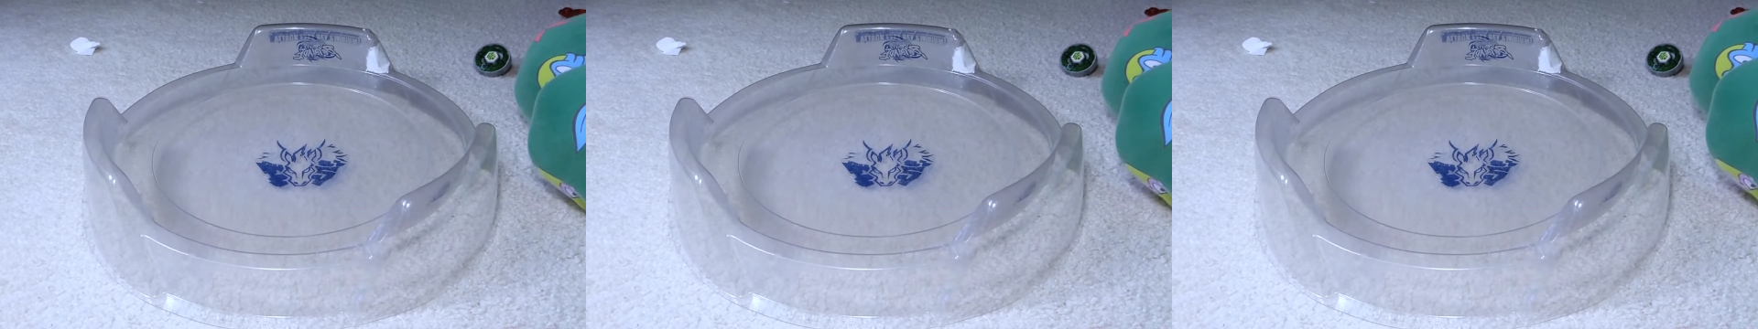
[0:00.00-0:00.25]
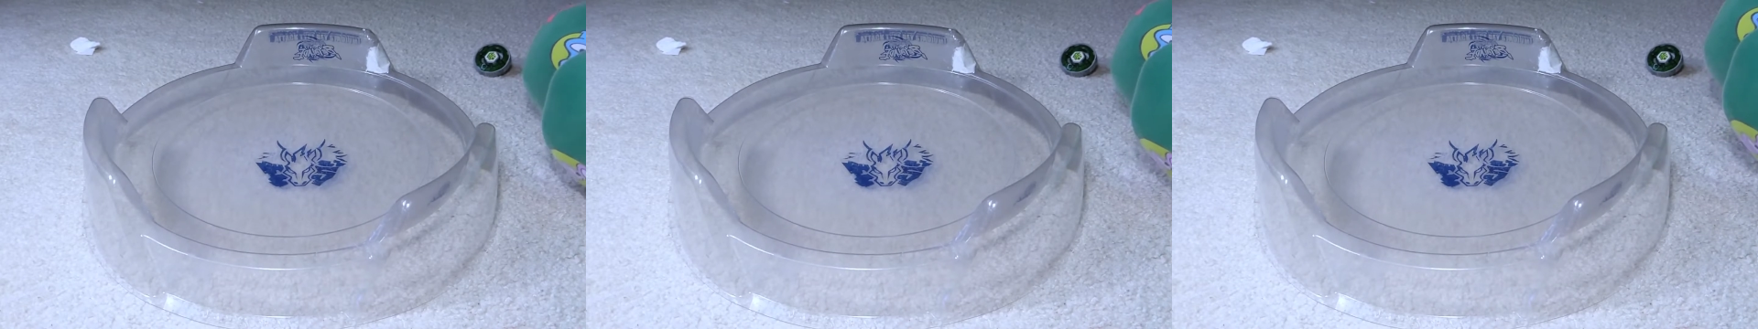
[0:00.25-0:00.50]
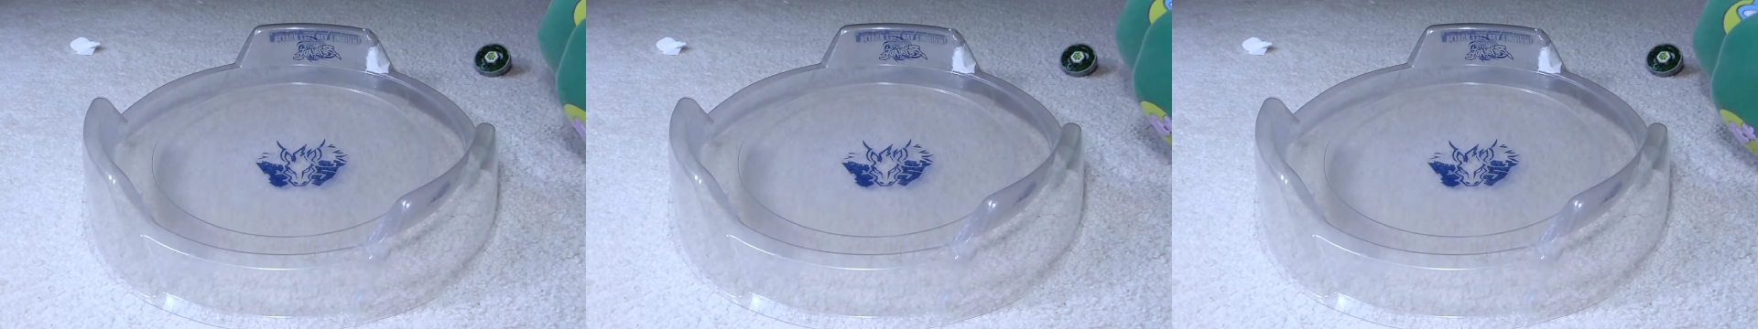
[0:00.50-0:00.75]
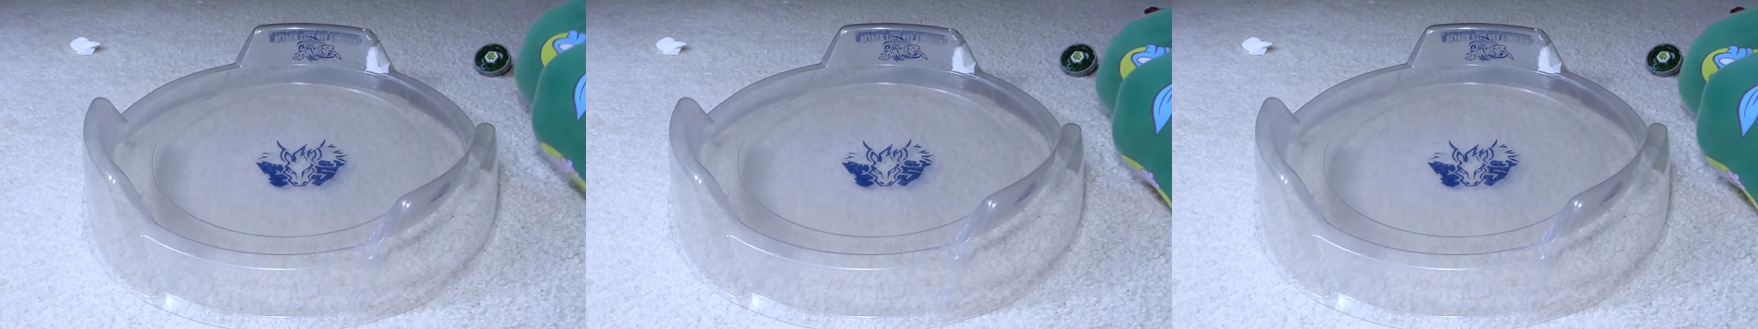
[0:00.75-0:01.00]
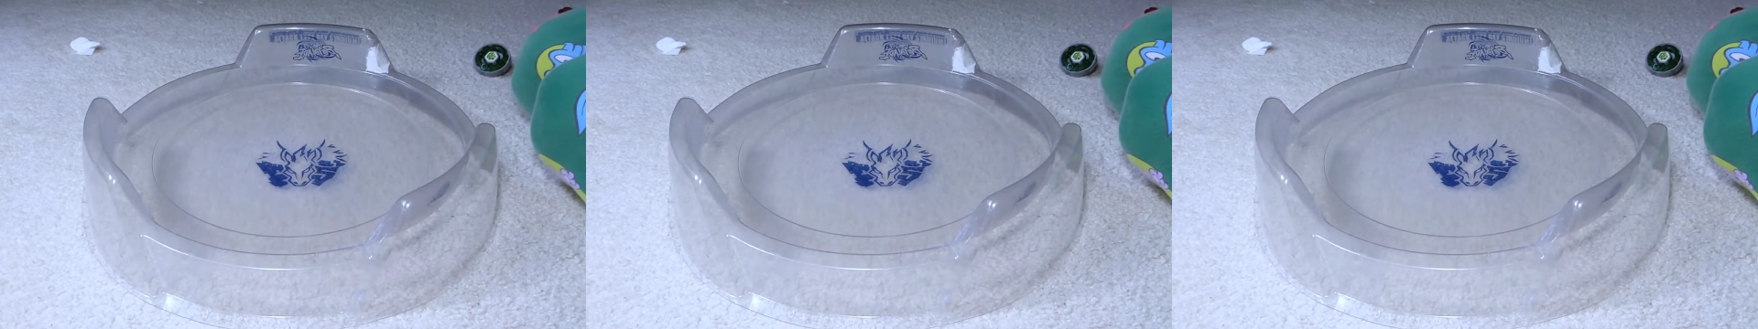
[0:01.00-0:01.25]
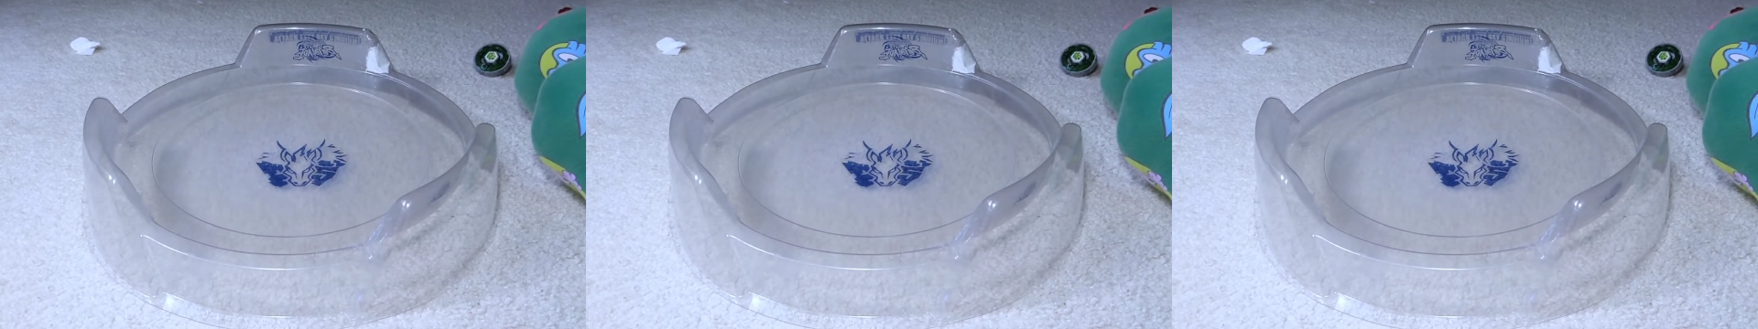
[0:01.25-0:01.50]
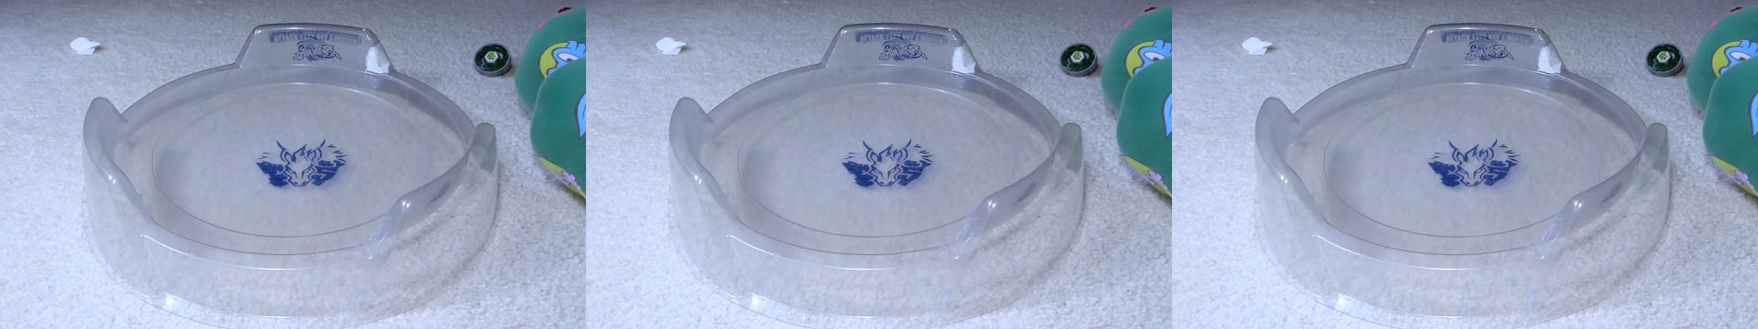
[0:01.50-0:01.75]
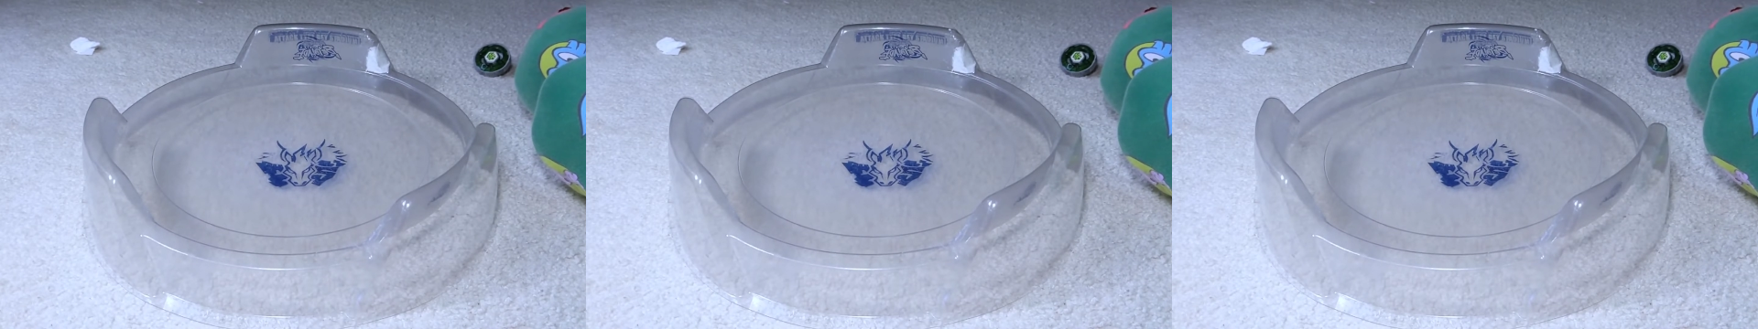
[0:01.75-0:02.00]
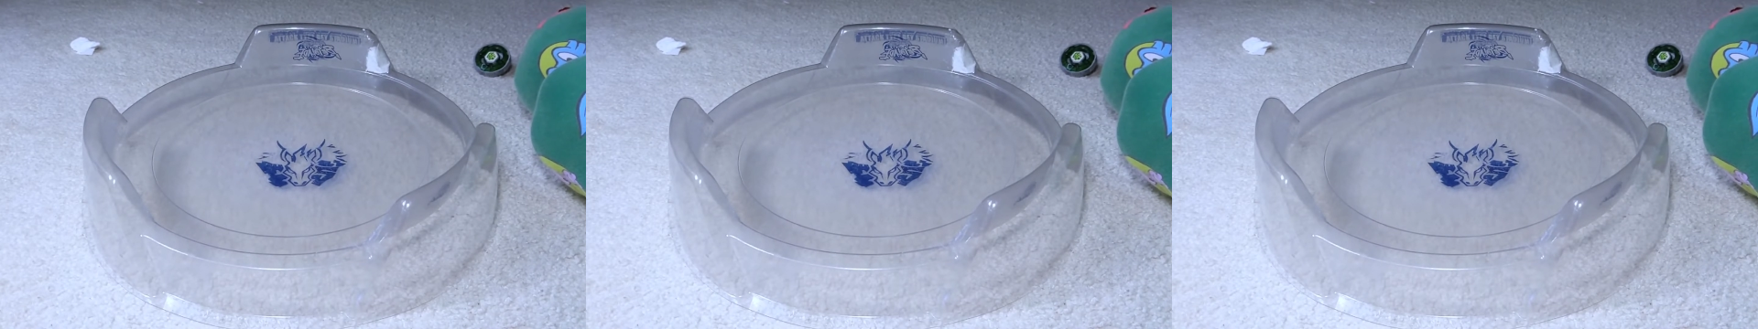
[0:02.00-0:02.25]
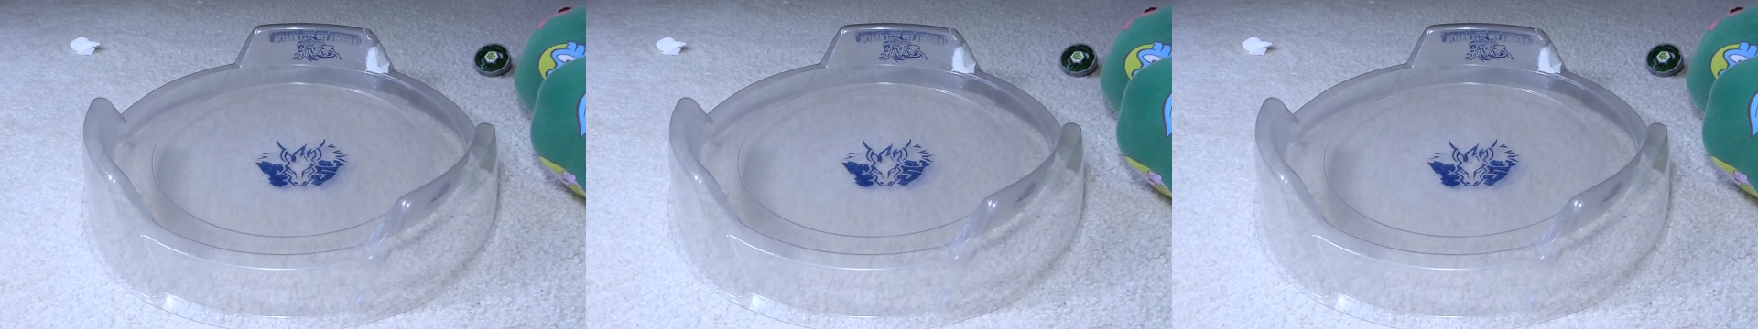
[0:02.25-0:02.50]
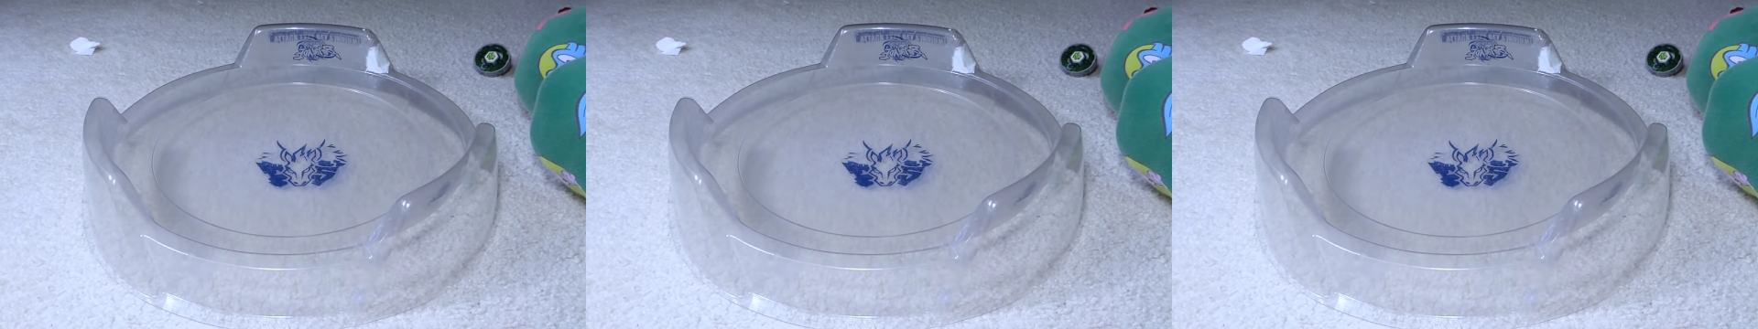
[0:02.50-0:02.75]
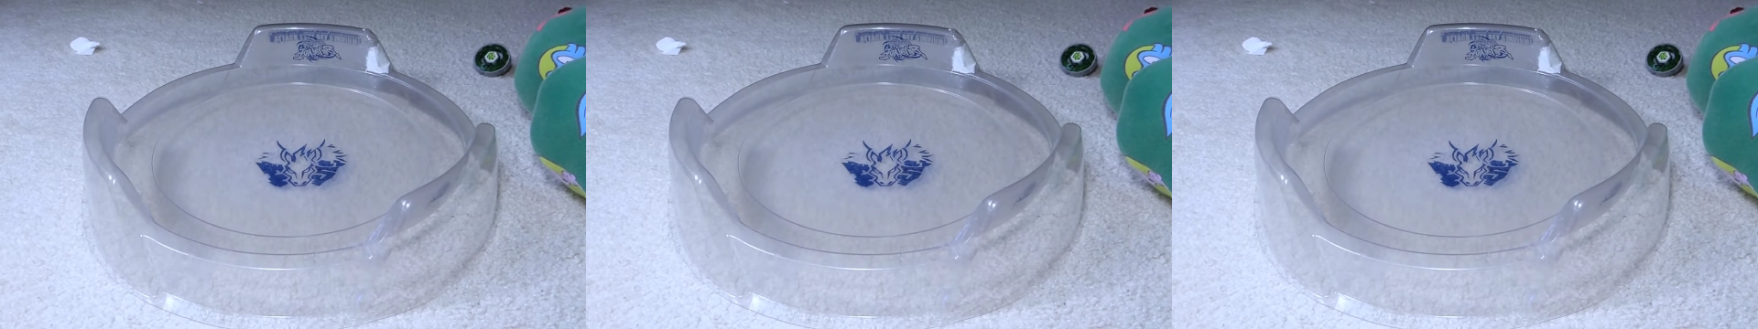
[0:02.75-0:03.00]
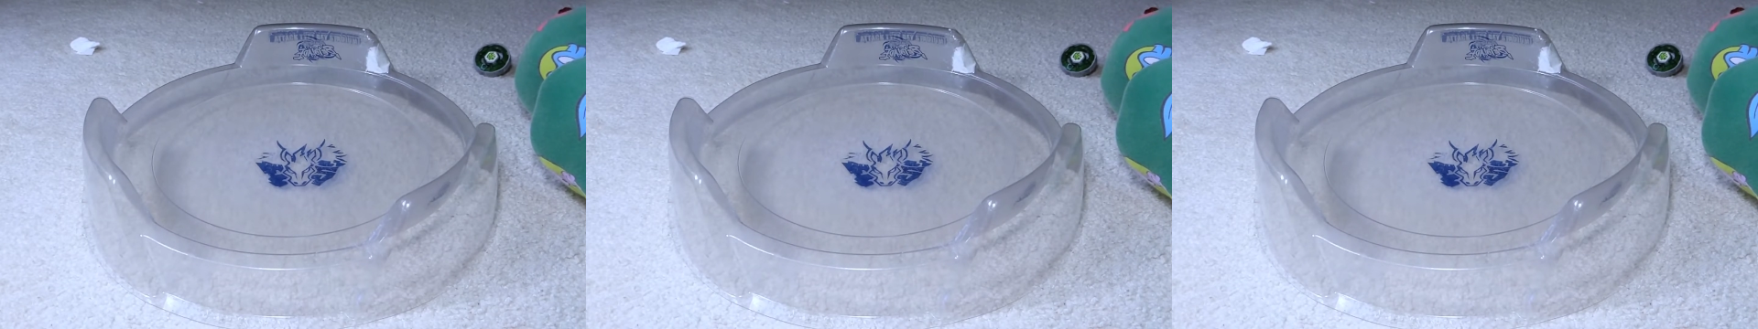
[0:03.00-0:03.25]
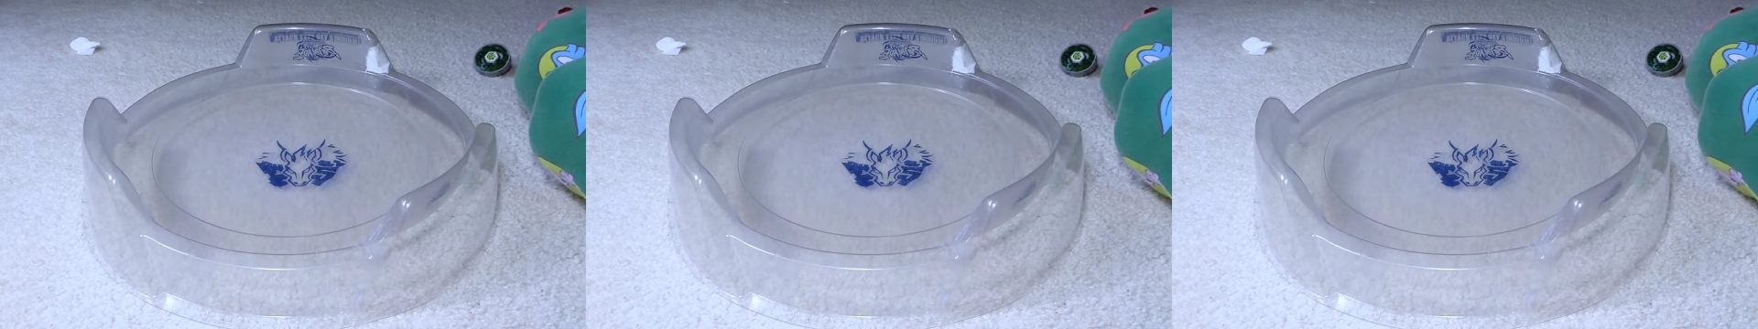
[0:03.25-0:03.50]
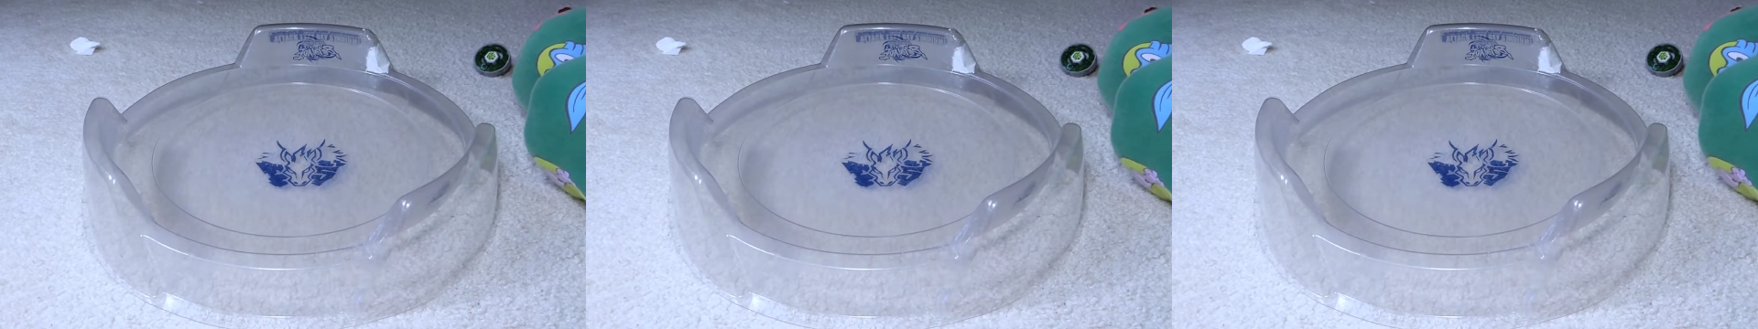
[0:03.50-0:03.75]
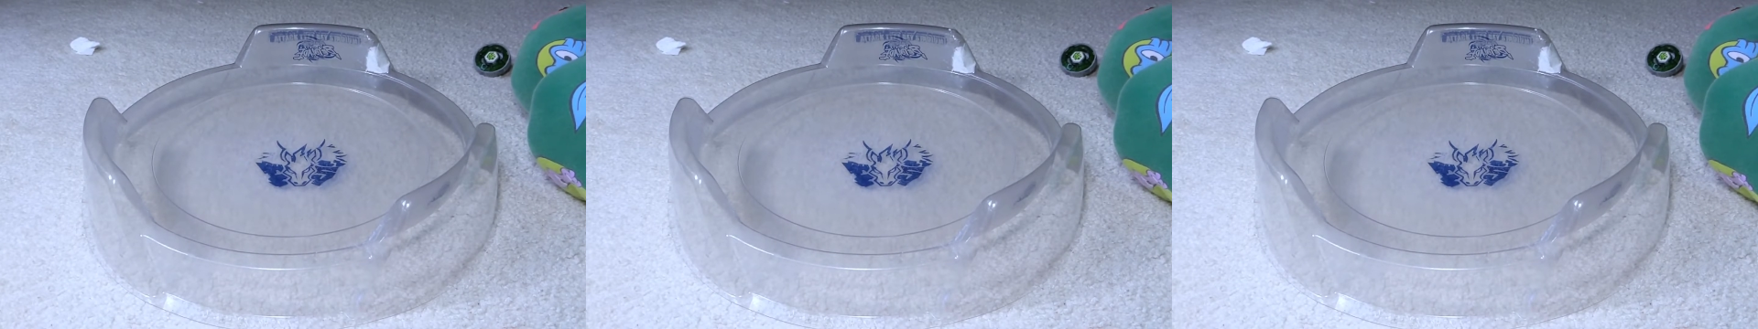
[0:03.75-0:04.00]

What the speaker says: Nobody's mouth can be seen.